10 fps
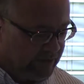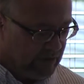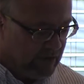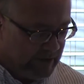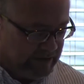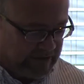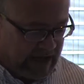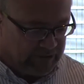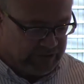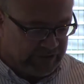So community
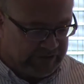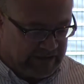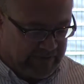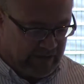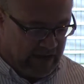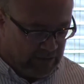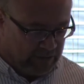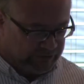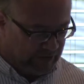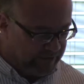councils that deliver the
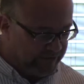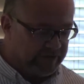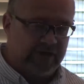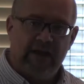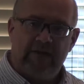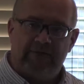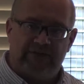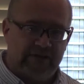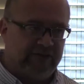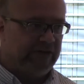local services,
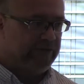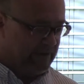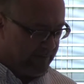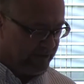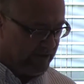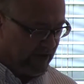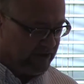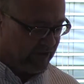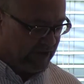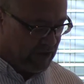facilities and
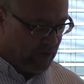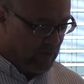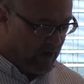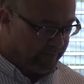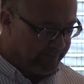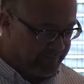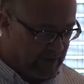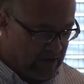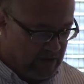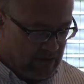representation that you want,
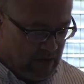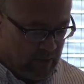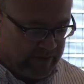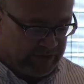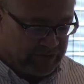with a